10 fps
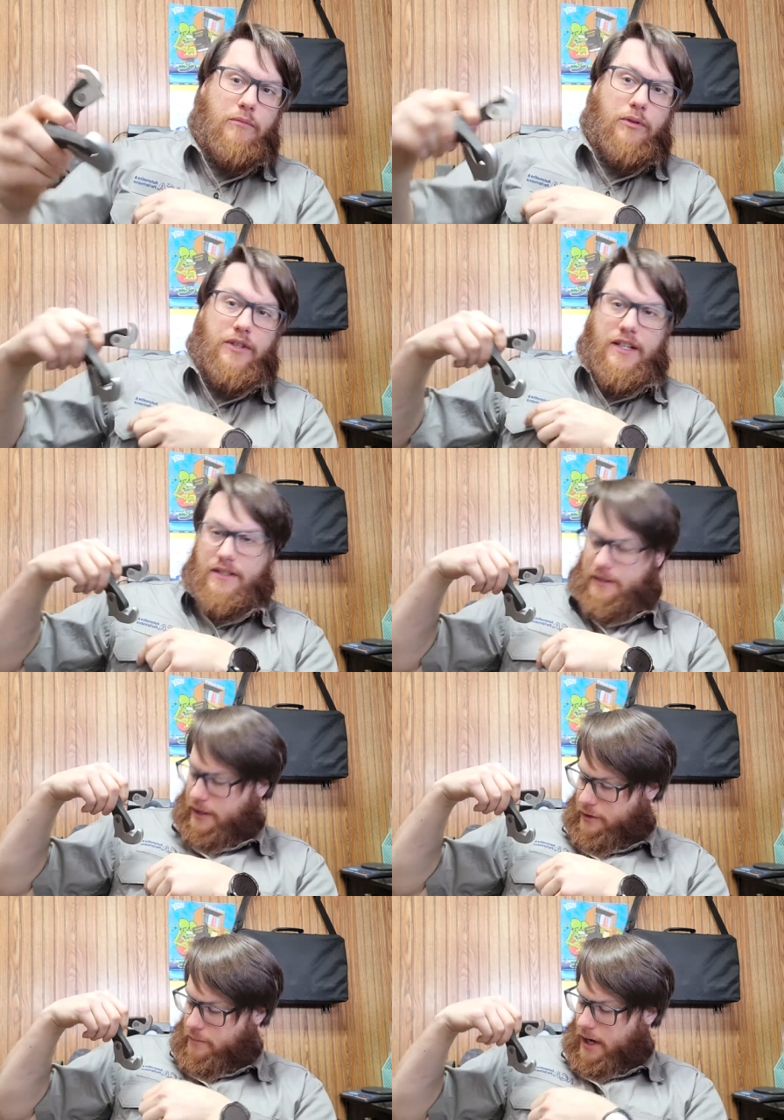Put these
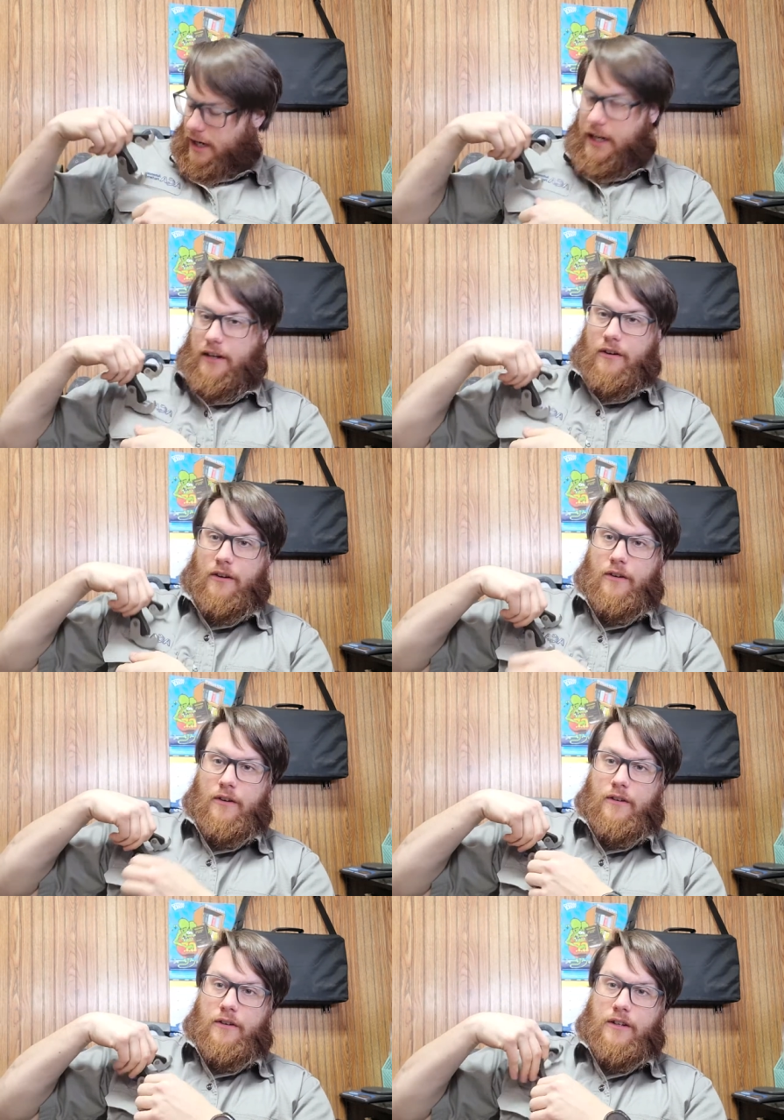inside your pocket here.
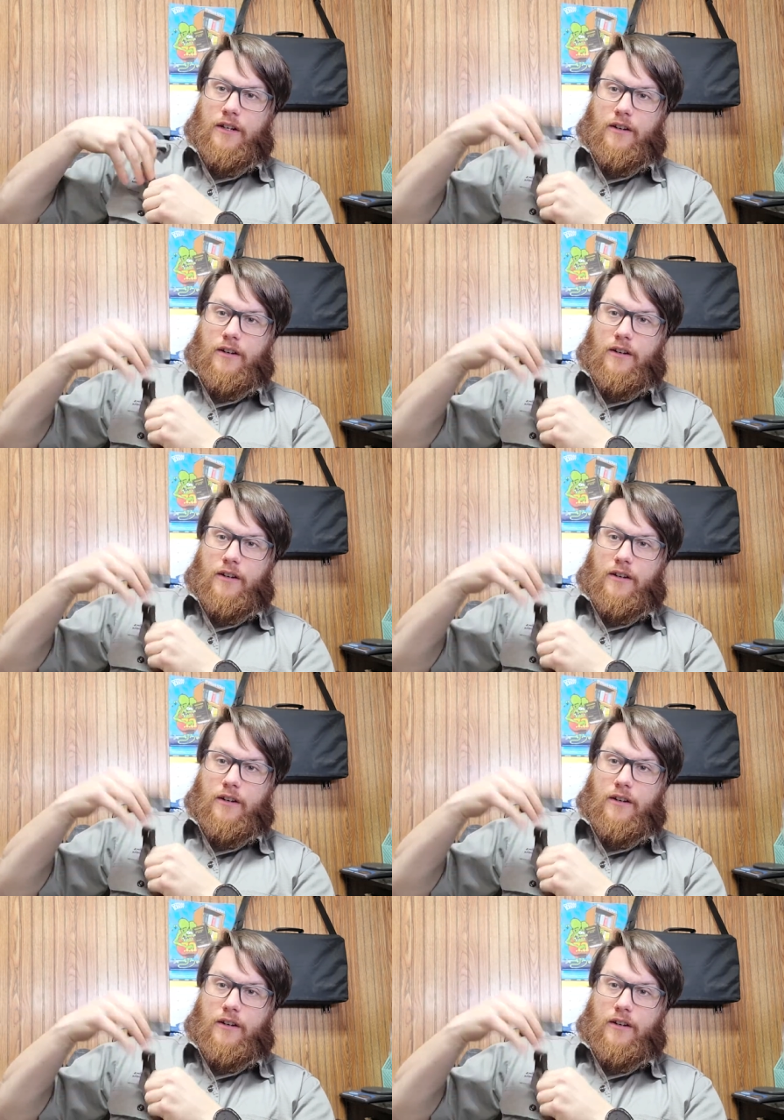You